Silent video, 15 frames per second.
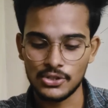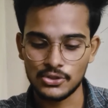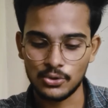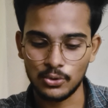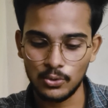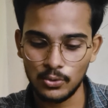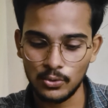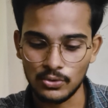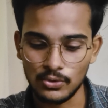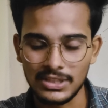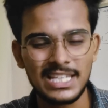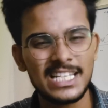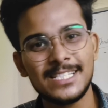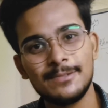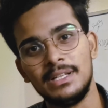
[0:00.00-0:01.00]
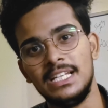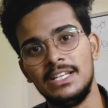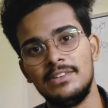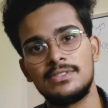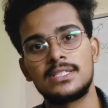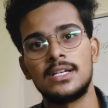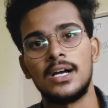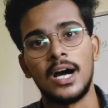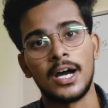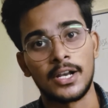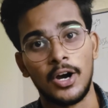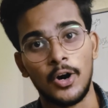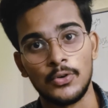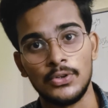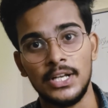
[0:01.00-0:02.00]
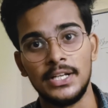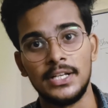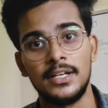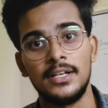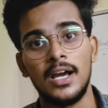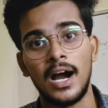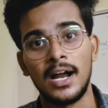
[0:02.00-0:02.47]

So these beliefs are outdated,